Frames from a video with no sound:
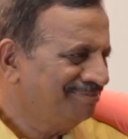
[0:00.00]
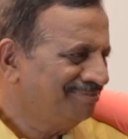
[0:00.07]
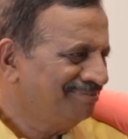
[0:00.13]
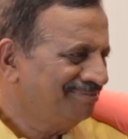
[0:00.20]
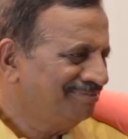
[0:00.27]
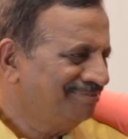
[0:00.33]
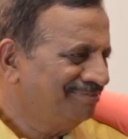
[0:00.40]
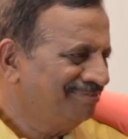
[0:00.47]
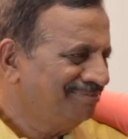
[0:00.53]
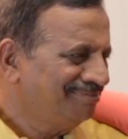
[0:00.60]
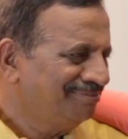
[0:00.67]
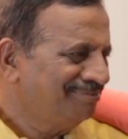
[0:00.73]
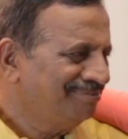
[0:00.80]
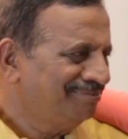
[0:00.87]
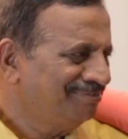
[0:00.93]

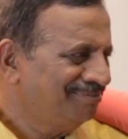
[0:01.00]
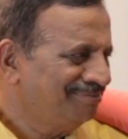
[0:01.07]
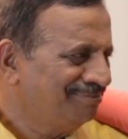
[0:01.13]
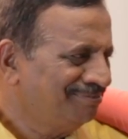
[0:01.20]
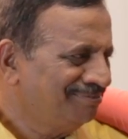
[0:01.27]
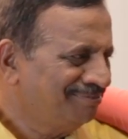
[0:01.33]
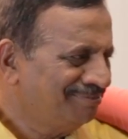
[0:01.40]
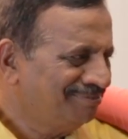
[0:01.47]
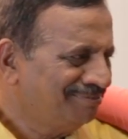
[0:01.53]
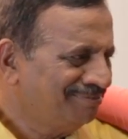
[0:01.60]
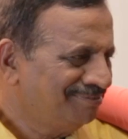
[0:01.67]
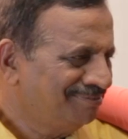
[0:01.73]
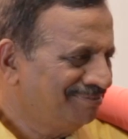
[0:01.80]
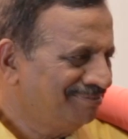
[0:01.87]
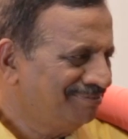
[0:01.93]

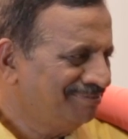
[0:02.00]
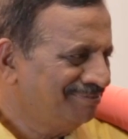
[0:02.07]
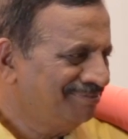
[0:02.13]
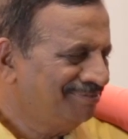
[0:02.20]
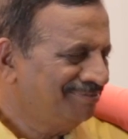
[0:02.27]
The person shown says nothing.